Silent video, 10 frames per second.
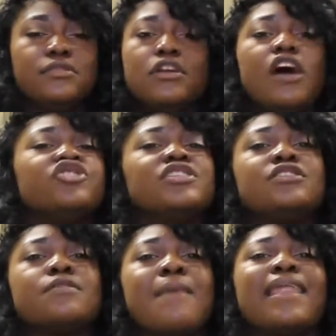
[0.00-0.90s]
God
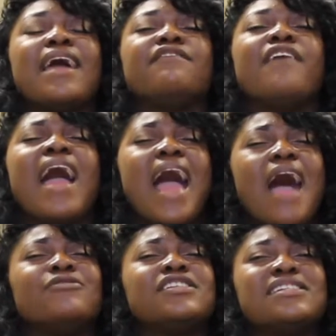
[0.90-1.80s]
just took my life.
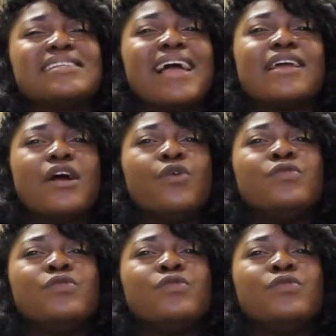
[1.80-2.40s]
I was just like,